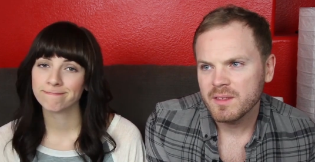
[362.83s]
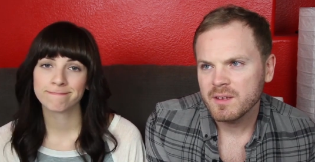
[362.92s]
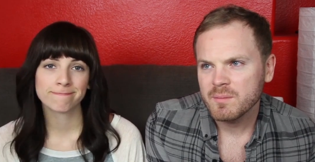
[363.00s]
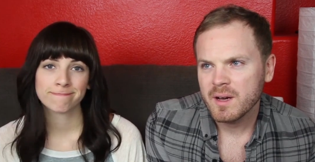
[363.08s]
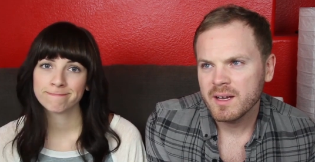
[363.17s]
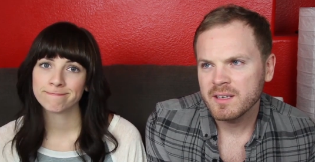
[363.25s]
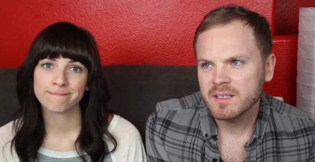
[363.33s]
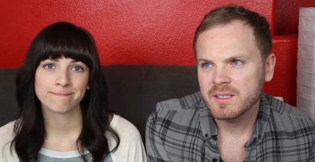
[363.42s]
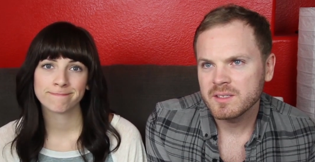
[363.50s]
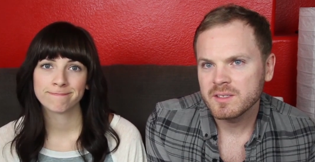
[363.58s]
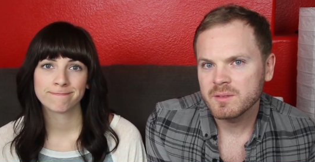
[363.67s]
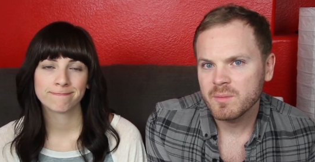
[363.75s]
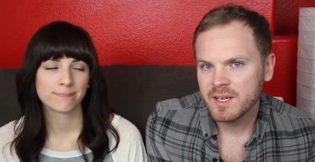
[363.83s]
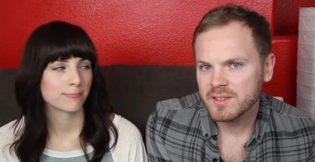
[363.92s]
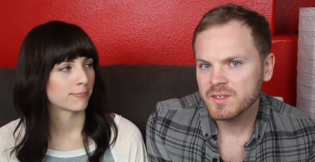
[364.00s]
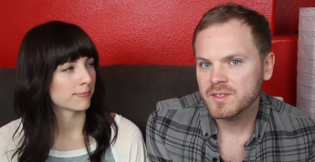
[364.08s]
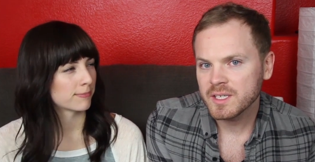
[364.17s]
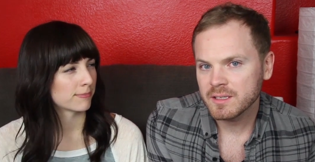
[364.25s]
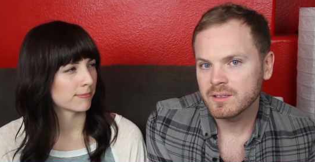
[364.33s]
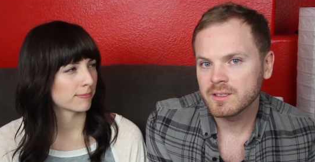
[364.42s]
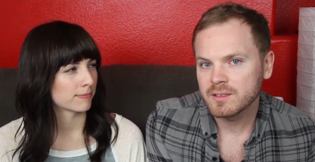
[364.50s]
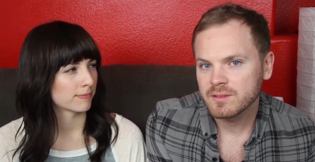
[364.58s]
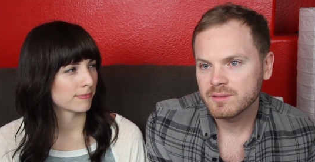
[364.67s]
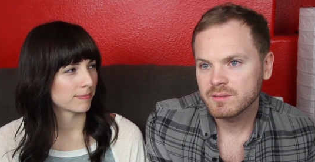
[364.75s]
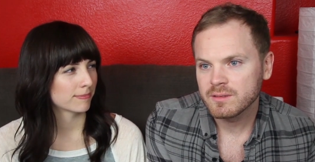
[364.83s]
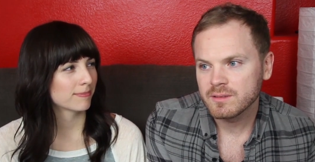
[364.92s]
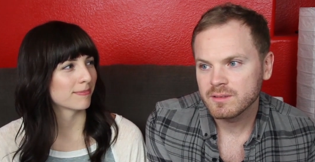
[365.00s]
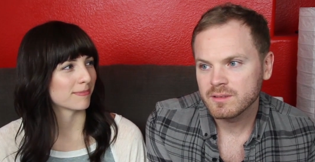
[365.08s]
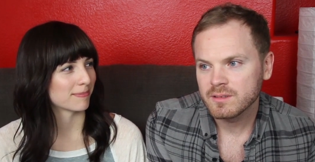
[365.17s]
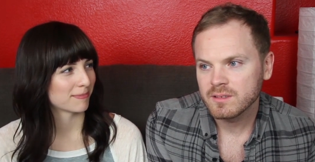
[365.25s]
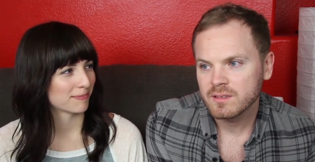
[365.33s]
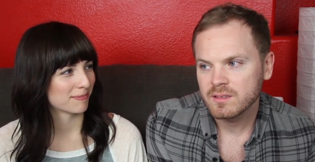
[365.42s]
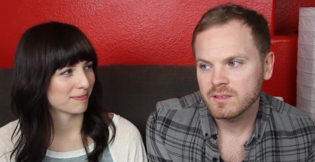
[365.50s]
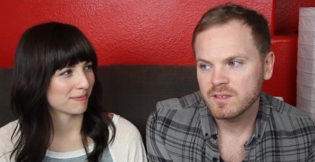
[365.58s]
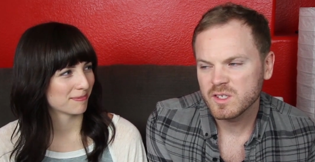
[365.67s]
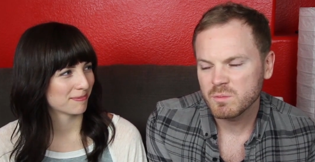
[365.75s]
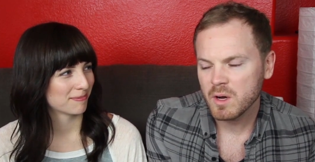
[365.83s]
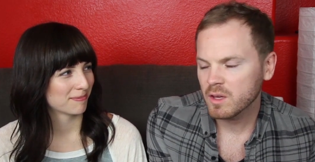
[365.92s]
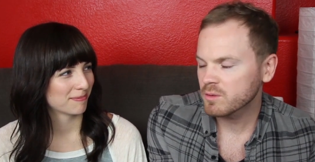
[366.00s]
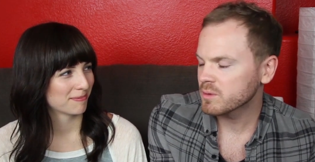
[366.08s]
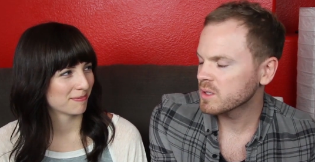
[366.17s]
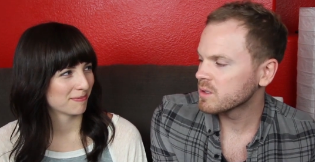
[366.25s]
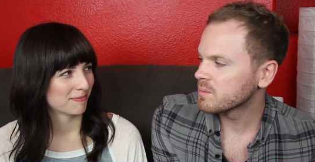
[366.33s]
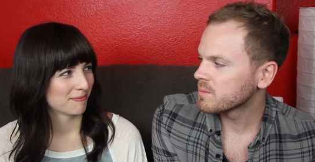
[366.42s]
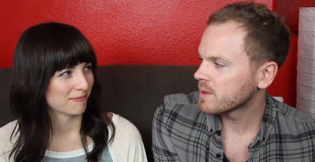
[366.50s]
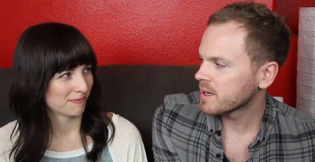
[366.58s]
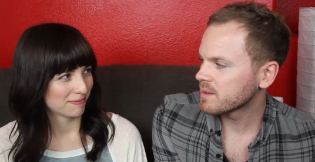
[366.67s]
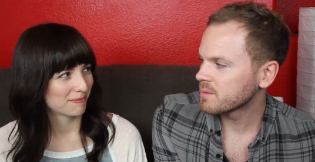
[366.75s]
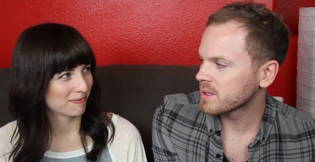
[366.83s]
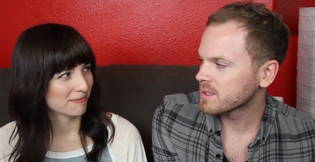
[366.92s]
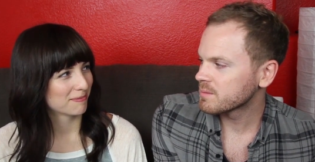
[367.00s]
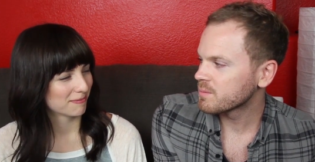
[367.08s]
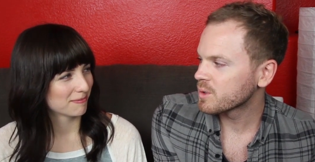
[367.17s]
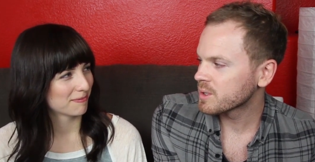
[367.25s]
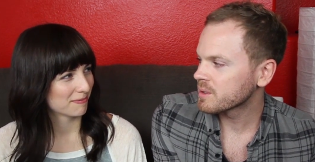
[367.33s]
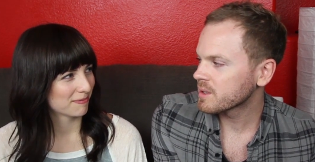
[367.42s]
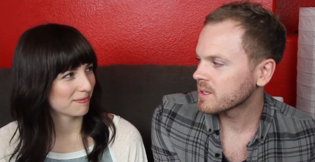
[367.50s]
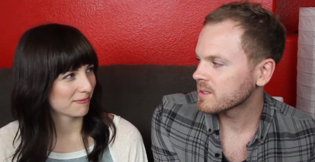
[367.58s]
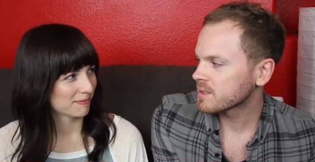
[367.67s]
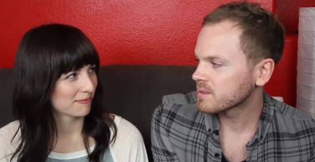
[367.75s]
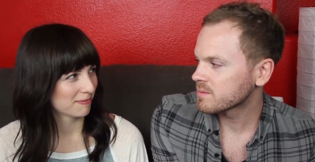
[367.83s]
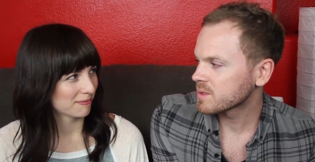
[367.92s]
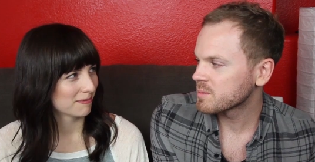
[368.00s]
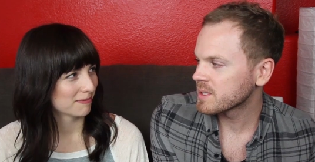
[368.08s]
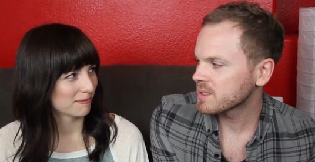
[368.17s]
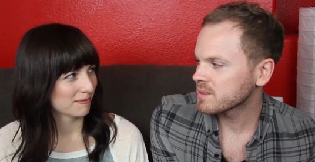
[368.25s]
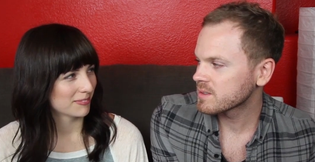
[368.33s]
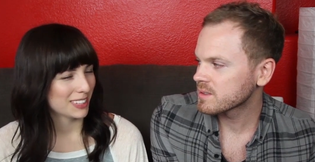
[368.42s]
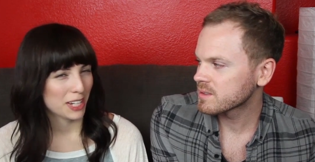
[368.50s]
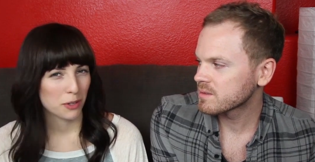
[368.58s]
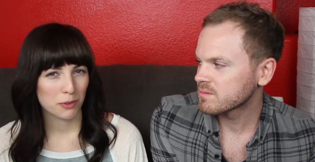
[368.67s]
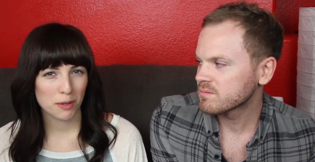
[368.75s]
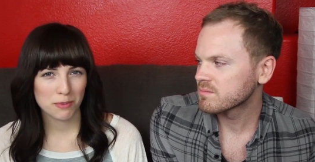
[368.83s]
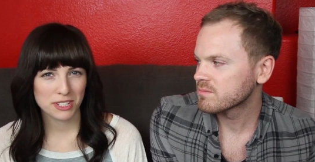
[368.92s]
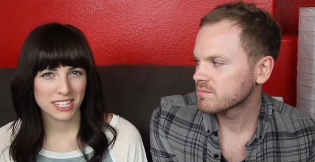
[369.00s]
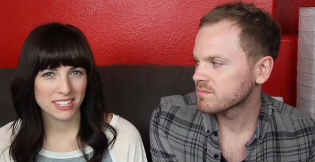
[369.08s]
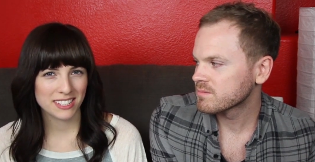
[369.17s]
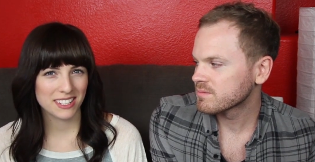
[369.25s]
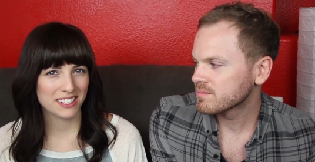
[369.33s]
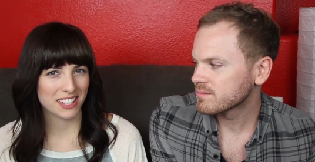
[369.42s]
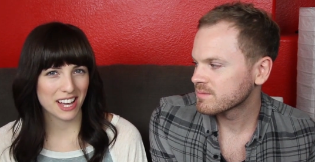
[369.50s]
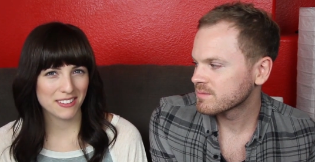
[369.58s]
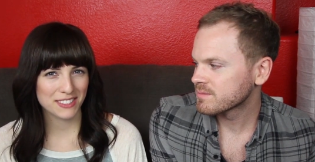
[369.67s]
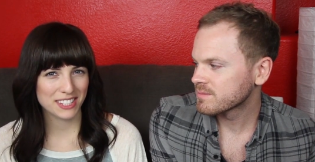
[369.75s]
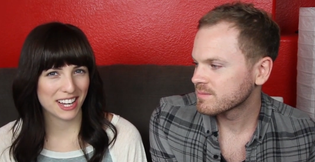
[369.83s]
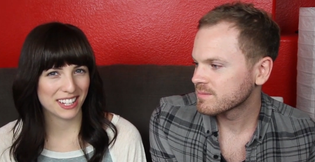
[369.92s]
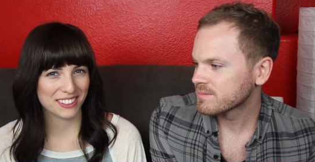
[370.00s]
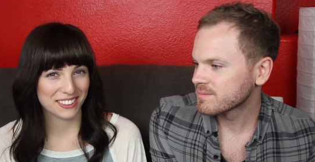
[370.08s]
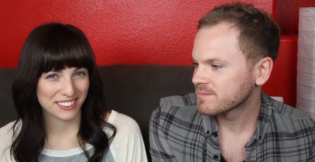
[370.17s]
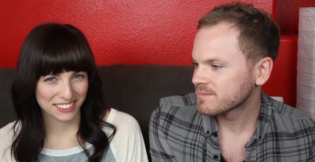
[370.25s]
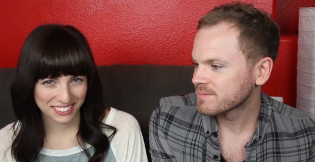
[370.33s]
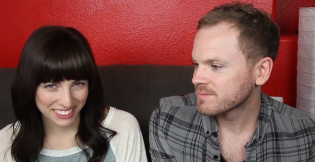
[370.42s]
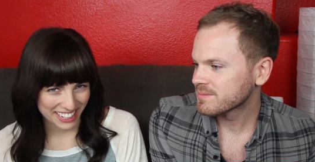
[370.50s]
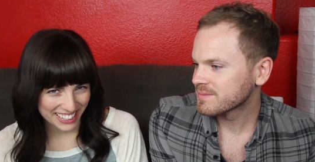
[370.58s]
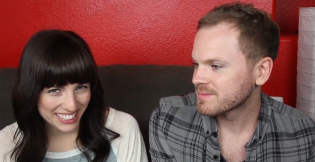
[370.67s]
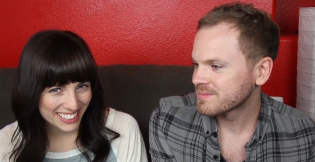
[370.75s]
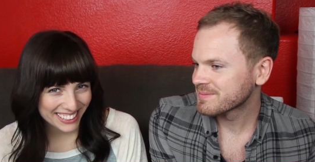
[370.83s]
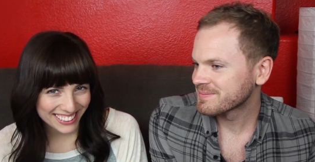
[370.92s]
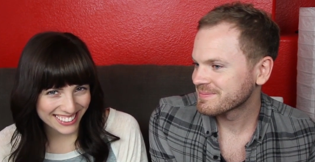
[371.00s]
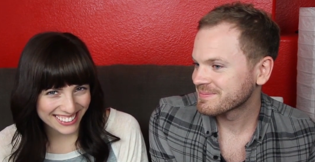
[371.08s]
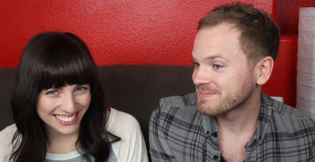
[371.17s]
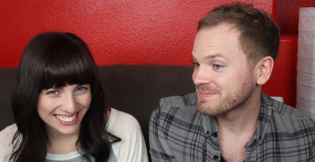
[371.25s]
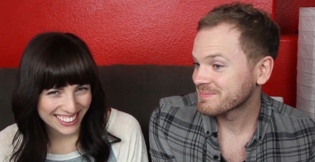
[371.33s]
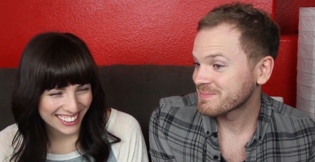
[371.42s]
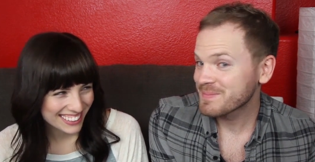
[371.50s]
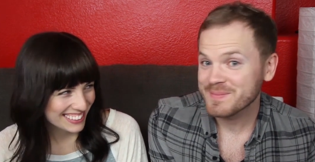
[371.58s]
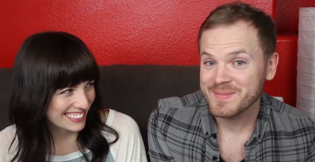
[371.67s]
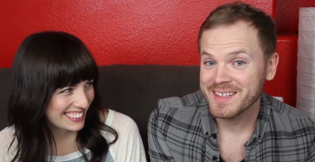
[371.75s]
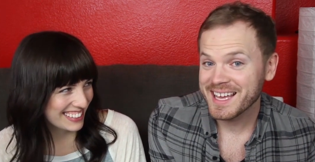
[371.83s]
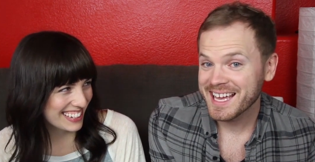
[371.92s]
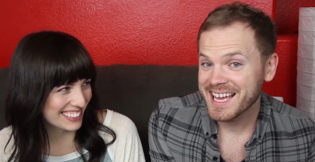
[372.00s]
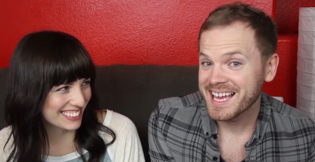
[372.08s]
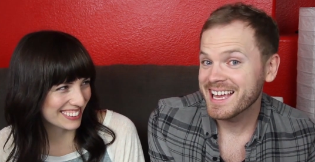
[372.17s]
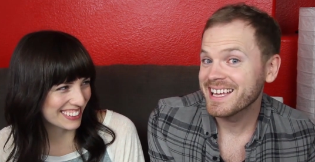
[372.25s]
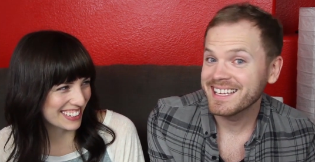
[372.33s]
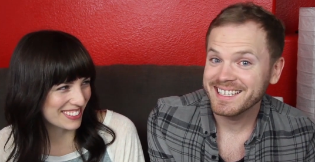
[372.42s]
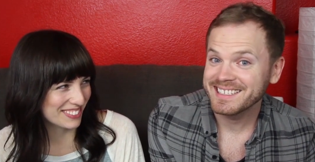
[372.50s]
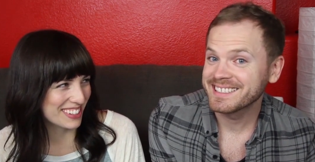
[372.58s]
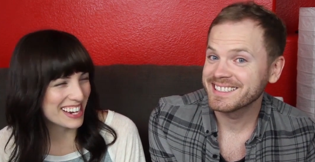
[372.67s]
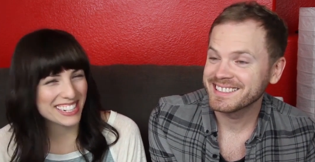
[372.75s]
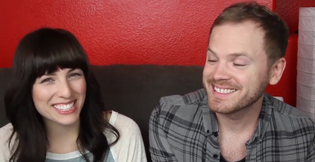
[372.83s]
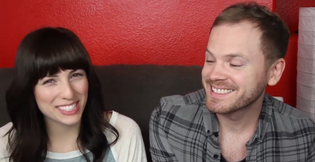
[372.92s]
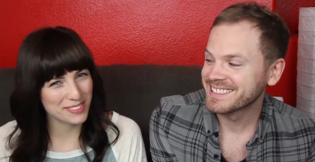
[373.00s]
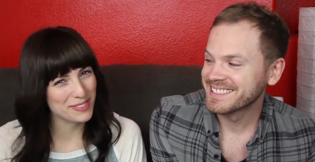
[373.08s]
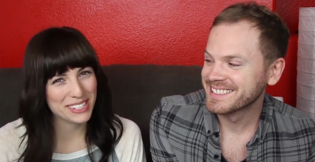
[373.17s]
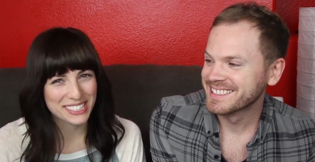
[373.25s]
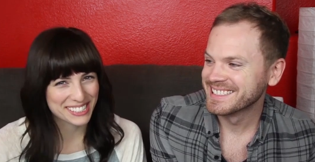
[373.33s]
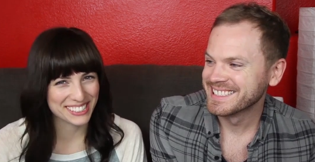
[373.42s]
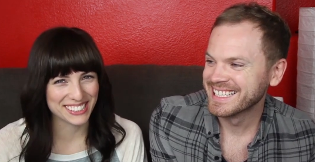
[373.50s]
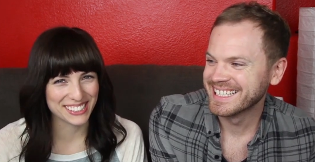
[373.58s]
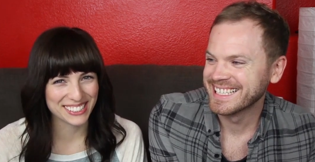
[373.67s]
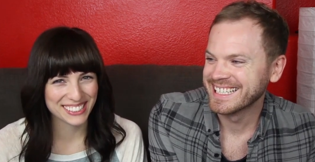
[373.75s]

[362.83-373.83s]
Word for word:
Speaker 1: I
Speaker 2: think mine's a single. Smaller room. I wanted more like space.
Speaker 1: Represents his lifestyle. Ladies, single and ready to mingle.